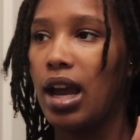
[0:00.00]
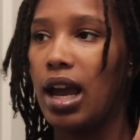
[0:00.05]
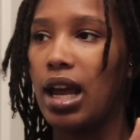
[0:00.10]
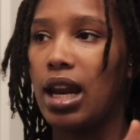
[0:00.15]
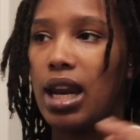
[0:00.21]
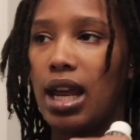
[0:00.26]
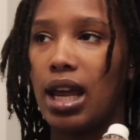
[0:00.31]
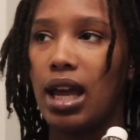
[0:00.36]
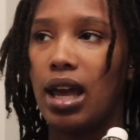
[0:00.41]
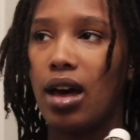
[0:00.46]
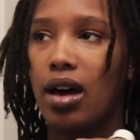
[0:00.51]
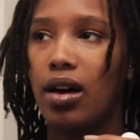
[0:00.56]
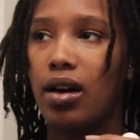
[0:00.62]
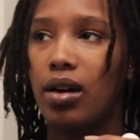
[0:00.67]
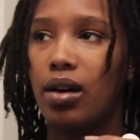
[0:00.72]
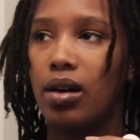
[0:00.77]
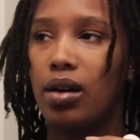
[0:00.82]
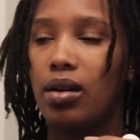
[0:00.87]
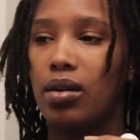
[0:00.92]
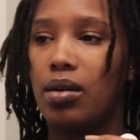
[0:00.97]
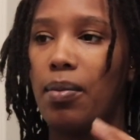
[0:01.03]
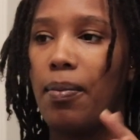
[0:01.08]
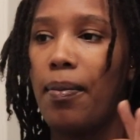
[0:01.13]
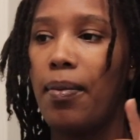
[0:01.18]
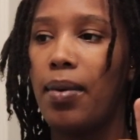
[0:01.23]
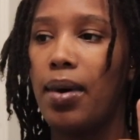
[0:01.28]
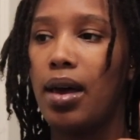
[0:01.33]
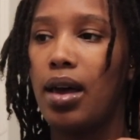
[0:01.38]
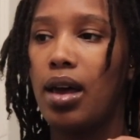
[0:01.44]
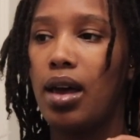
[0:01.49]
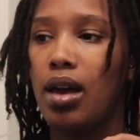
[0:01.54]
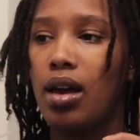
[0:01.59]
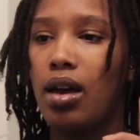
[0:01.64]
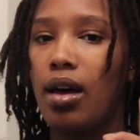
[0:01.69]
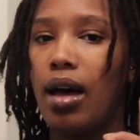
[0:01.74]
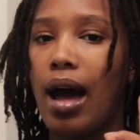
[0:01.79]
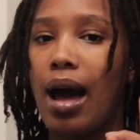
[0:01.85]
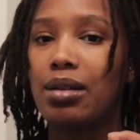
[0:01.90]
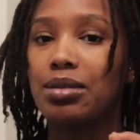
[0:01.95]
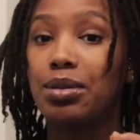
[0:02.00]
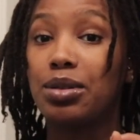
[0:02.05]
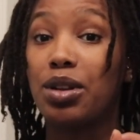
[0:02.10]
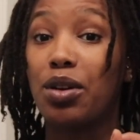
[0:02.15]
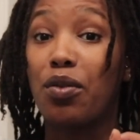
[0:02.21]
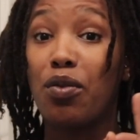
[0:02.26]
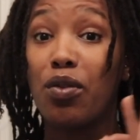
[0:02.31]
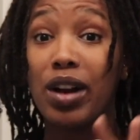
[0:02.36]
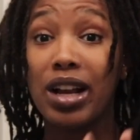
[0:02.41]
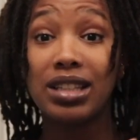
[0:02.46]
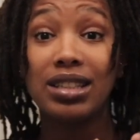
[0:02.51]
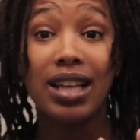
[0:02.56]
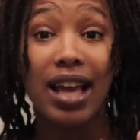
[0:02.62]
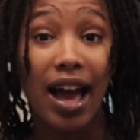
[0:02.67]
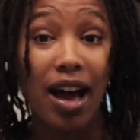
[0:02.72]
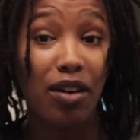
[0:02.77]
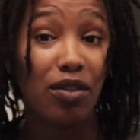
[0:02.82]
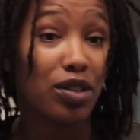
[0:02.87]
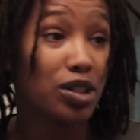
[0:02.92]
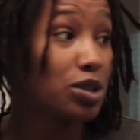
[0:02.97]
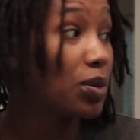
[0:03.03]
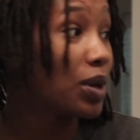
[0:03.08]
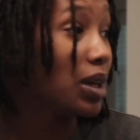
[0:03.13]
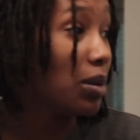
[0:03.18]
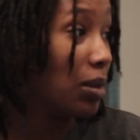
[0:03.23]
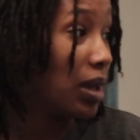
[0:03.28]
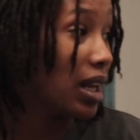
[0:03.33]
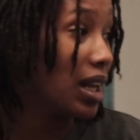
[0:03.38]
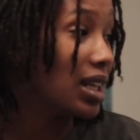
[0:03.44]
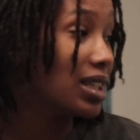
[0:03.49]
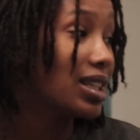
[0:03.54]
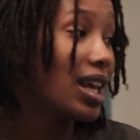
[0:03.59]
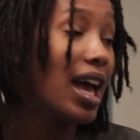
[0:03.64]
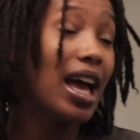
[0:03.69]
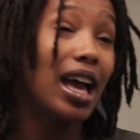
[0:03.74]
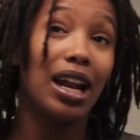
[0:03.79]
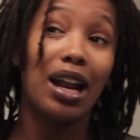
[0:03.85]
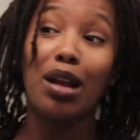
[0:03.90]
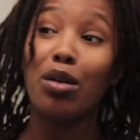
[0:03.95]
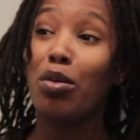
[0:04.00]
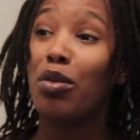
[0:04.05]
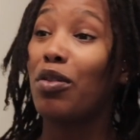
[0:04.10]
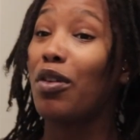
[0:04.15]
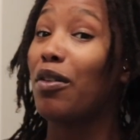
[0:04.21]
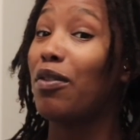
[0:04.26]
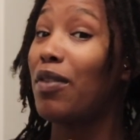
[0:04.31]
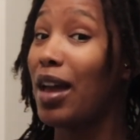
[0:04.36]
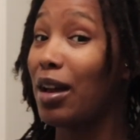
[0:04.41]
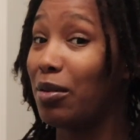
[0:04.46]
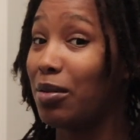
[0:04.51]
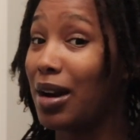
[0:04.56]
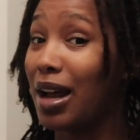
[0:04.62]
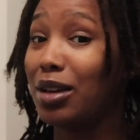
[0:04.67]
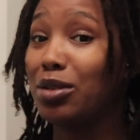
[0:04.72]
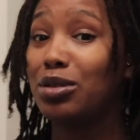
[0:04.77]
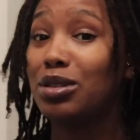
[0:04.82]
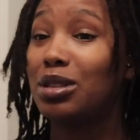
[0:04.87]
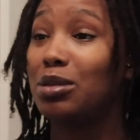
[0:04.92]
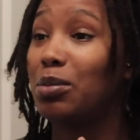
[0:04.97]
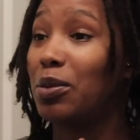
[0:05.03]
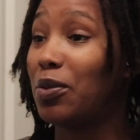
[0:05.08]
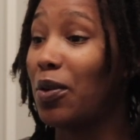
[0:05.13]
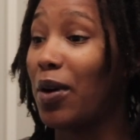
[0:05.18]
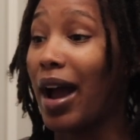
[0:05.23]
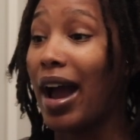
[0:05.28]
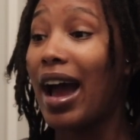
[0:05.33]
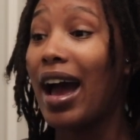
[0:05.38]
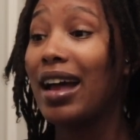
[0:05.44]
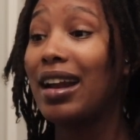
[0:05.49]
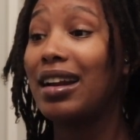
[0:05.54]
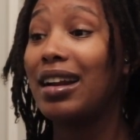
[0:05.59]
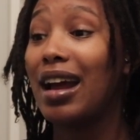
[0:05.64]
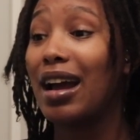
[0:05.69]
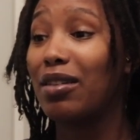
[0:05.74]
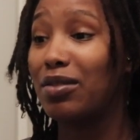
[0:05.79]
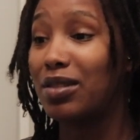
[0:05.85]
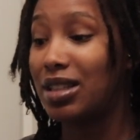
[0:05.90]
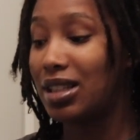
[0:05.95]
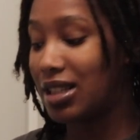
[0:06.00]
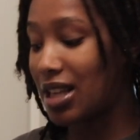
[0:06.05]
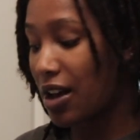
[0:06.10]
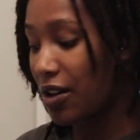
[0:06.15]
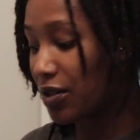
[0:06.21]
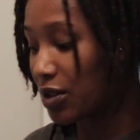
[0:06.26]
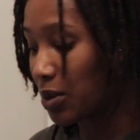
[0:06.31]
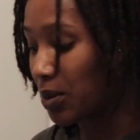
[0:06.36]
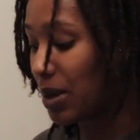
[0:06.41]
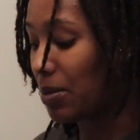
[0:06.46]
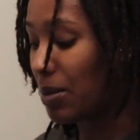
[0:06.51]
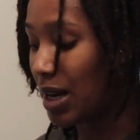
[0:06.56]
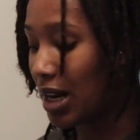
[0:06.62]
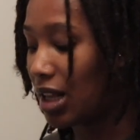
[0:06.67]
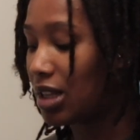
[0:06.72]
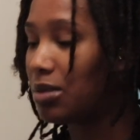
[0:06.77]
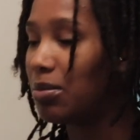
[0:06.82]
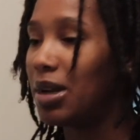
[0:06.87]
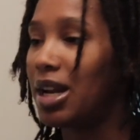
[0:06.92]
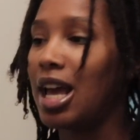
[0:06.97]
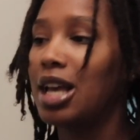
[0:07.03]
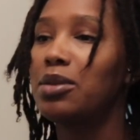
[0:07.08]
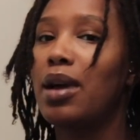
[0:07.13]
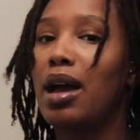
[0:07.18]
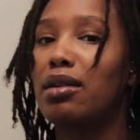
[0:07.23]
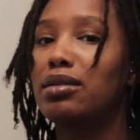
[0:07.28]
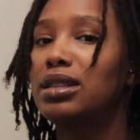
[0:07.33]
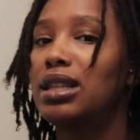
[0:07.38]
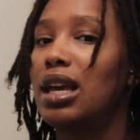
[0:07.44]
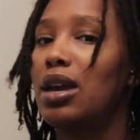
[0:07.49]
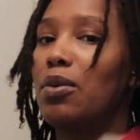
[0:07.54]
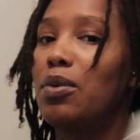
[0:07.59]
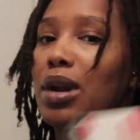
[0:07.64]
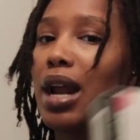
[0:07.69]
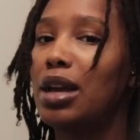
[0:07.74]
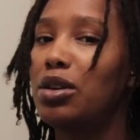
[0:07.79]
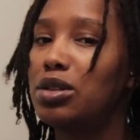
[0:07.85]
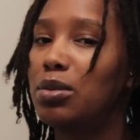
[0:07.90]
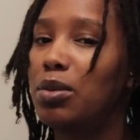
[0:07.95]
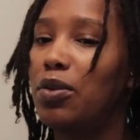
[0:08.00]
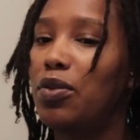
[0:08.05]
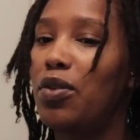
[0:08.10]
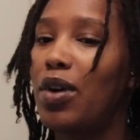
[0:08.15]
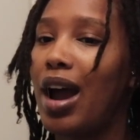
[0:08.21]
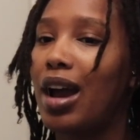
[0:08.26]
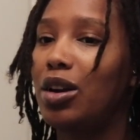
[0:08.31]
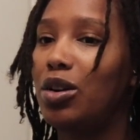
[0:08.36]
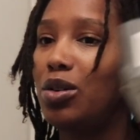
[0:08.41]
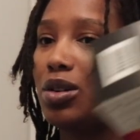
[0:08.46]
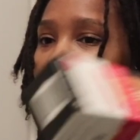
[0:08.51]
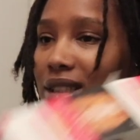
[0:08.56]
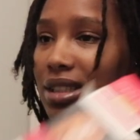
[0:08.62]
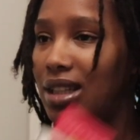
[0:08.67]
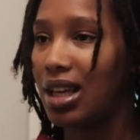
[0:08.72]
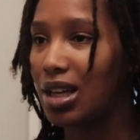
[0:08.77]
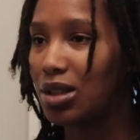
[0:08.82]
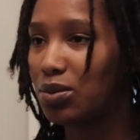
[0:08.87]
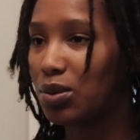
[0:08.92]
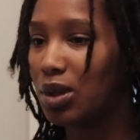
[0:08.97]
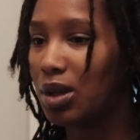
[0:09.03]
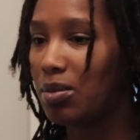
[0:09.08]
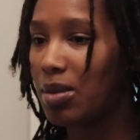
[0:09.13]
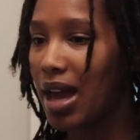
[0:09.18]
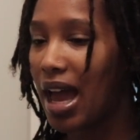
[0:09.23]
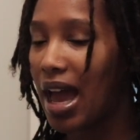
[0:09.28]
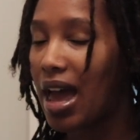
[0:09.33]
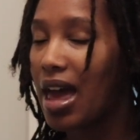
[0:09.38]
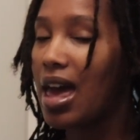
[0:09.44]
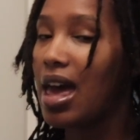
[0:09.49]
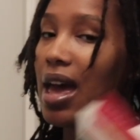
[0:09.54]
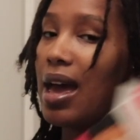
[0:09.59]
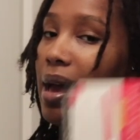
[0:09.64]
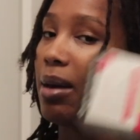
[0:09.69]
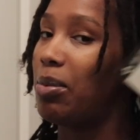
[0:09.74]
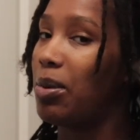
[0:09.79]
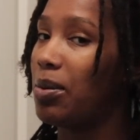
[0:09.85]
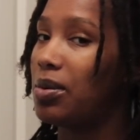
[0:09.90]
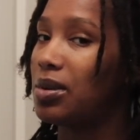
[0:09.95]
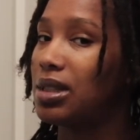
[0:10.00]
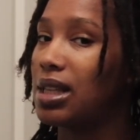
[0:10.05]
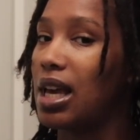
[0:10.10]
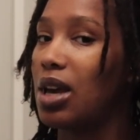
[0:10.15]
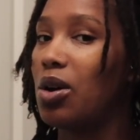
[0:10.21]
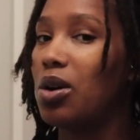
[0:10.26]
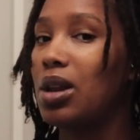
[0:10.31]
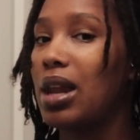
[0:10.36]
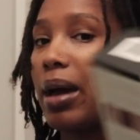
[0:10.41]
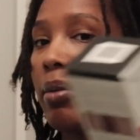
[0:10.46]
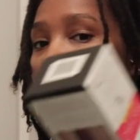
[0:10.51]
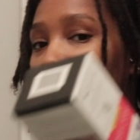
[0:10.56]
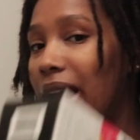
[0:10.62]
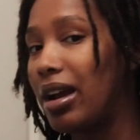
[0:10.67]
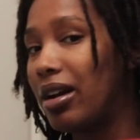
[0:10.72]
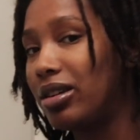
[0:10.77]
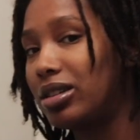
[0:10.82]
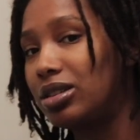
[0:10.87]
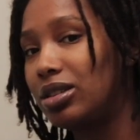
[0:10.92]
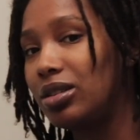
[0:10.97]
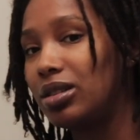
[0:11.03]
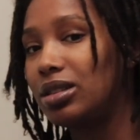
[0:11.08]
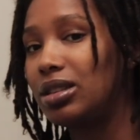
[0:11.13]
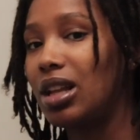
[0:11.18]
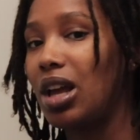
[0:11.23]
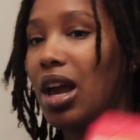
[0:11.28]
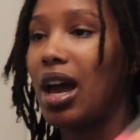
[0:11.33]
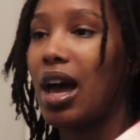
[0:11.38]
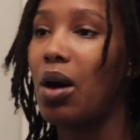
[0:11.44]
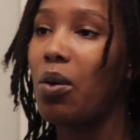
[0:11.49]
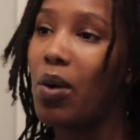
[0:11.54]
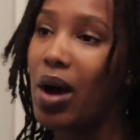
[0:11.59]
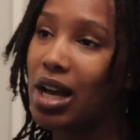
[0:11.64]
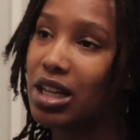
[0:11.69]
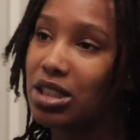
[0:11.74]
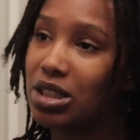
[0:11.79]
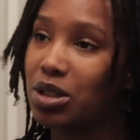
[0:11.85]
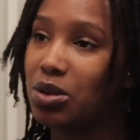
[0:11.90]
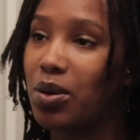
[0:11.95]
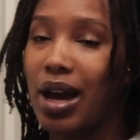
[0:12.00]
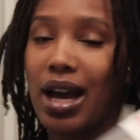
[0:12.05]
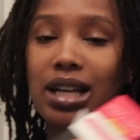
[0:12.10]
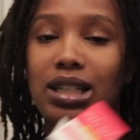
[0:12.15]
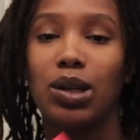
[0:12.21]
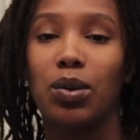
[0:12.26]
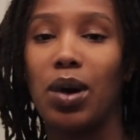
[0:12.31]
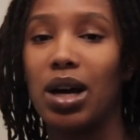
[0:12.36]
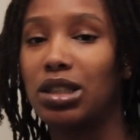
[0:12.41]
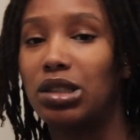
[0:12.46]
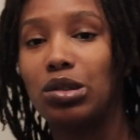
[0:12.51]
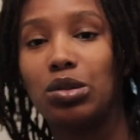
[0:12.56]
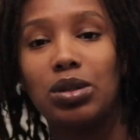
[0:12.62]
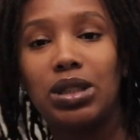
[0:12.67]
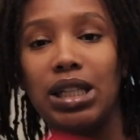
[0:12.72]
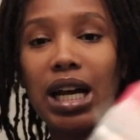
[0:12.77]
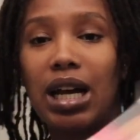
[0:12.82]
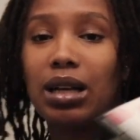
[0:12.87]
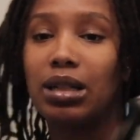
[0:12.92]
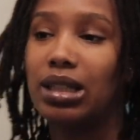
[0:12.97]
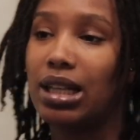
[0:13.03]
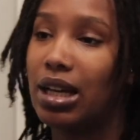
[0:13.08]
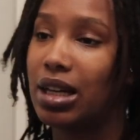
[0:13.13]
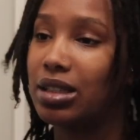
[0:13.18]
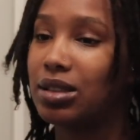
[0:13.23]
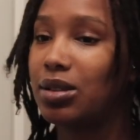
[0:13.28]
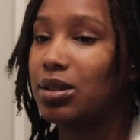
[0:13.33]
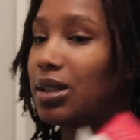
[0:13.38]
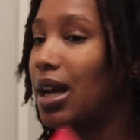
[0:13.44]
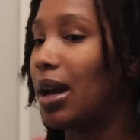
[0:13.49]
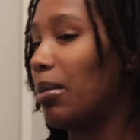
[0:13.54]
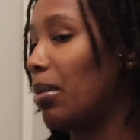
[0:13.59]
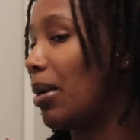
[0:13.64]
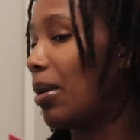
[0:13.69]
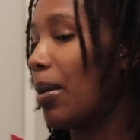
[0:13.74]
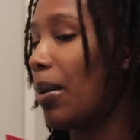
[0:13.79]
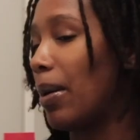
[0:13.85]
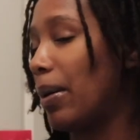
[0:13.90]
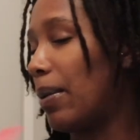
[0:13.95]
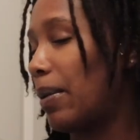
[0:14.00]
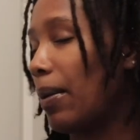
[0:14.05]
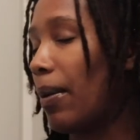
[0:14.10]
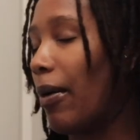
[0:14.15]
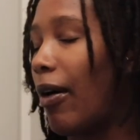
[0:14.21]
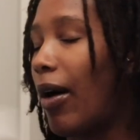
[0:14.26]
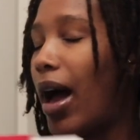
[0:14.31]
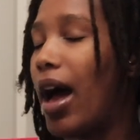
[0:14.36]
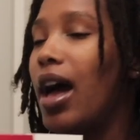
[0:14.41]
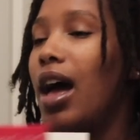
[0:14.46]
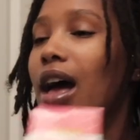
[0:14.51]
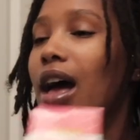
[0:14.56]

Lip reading: And then I'm supposed to rinse it out for 20 minutes. And I know for a fact when I used this before, I did not rinse it out for 20 minutes. But that's what I'm saying. When I used it before, I know it stinks really bad. And people were saying, oh, like my hair still stinks. I washed it twice, I washed it 3 times, hair still stinks, blah, blah, blah, blah.